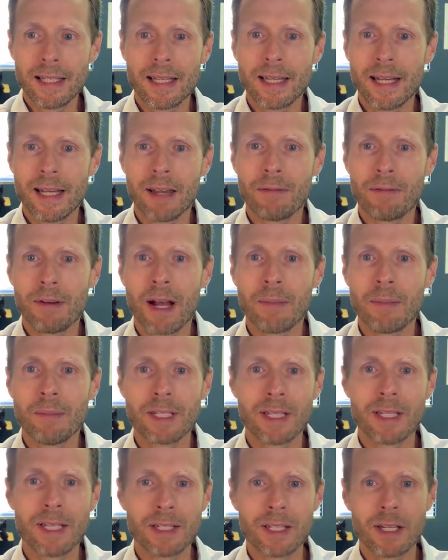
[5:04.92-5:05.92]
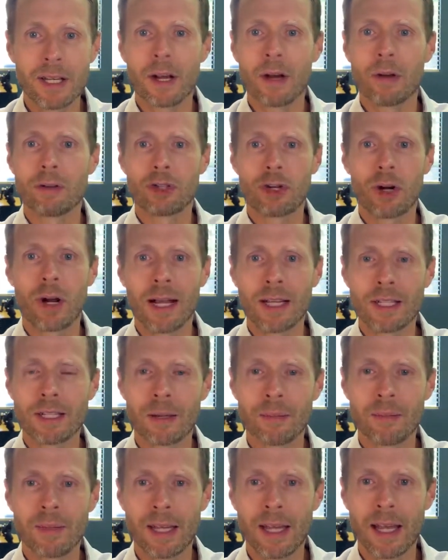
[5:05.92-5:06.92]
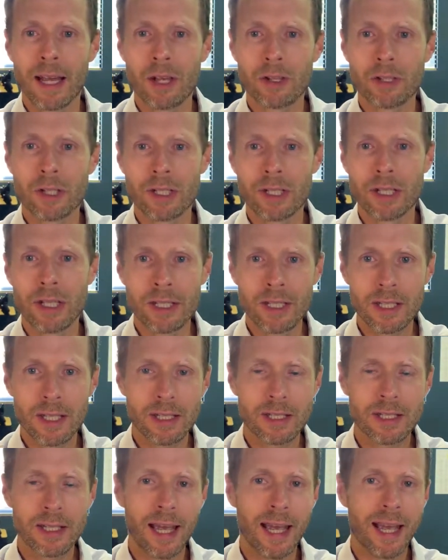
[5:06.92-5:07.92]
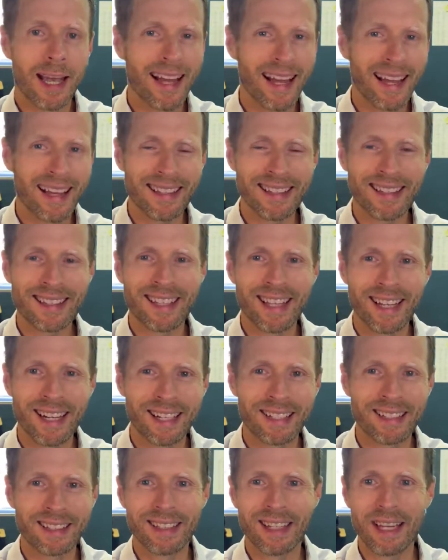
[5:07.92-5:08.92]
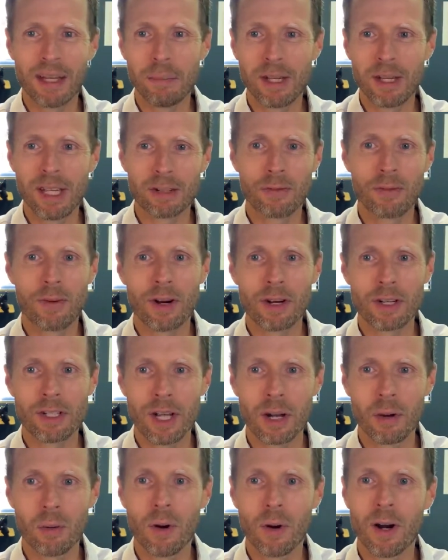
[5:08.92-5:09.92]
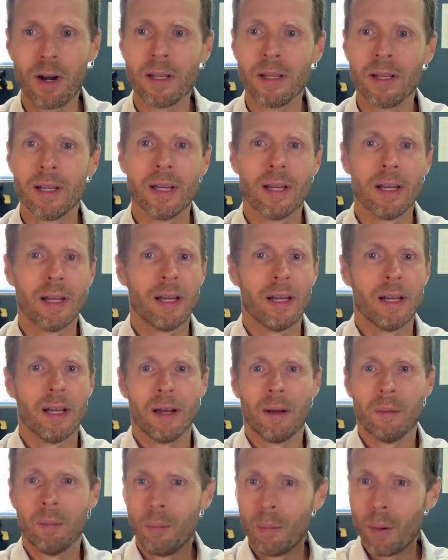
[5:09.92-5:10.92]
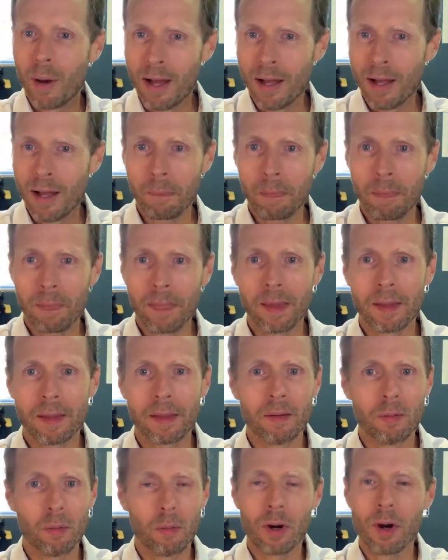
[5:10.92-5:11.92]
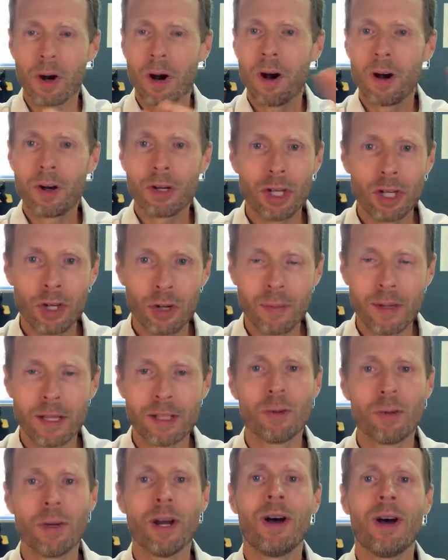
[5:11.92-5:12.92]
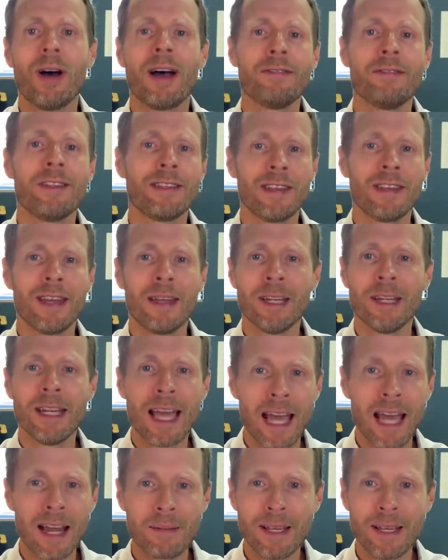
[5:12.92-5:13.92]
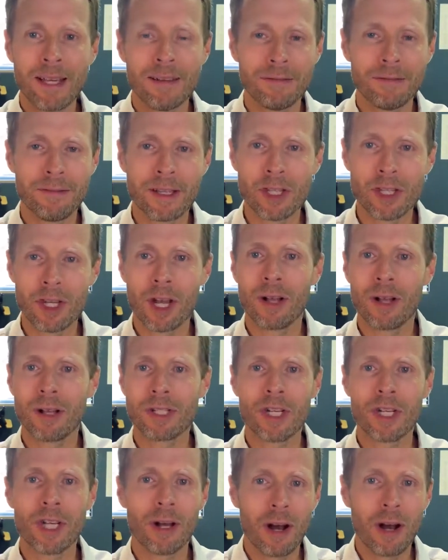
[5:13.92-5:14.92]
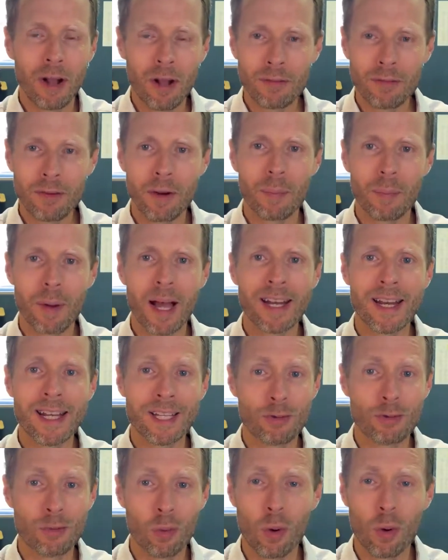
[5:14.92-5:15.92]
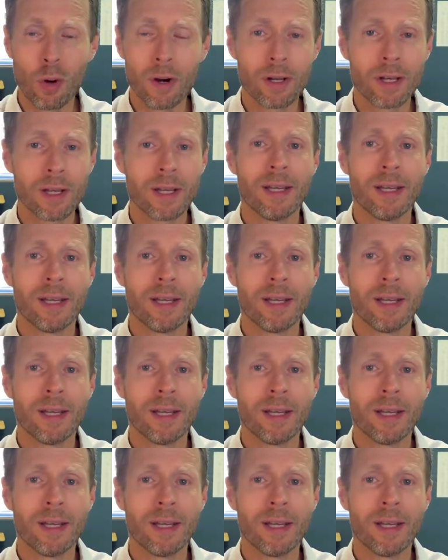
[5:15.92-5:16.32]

to give up. It's easy to go try something else. It's easy to say, this didn't get me as far as I want. But we're all humans. We all have the same anatomy and physiology. All of our bodies work